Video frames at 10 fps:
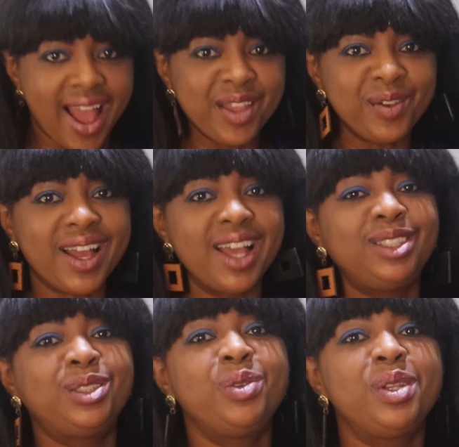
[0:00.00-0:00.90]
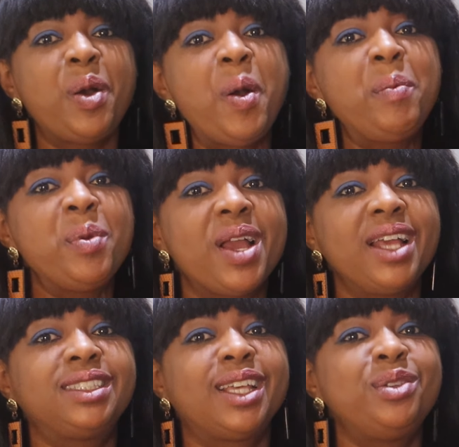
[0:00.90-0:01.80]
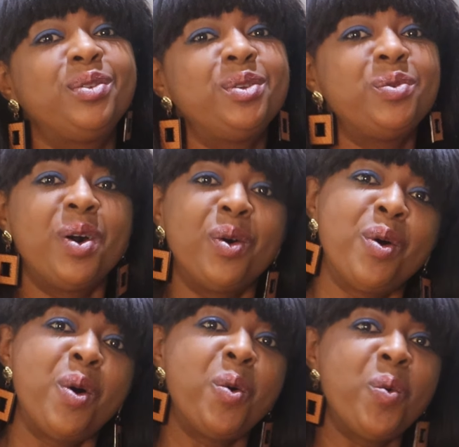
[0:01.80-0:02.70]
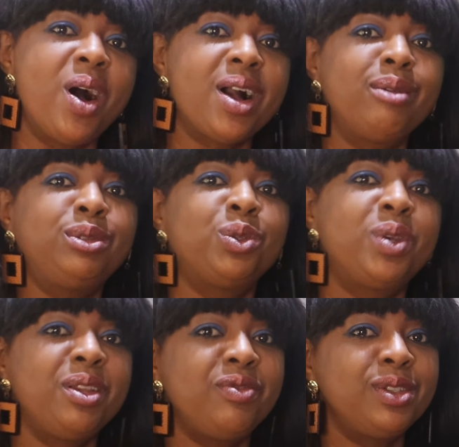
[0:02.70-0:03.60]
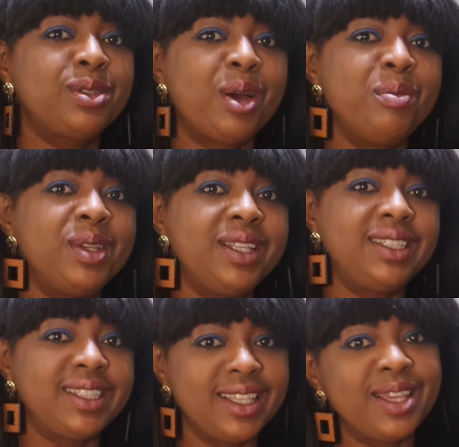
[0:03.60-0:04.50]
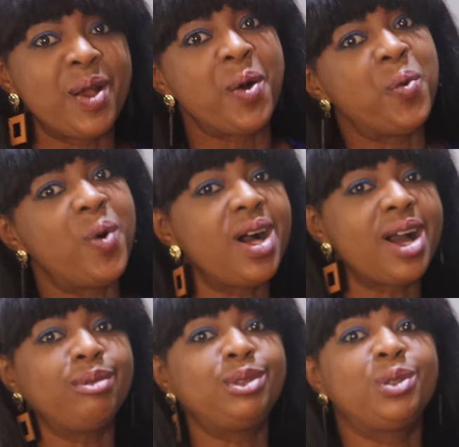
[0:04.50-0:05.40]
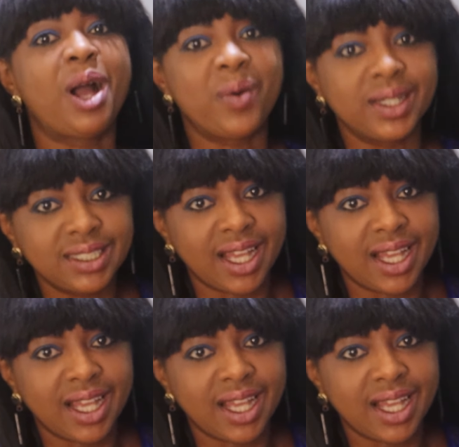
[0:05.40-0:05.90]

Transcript: how you guys doing? I hope you guys are doing well. Welcome to Queen B's community. Welcome to our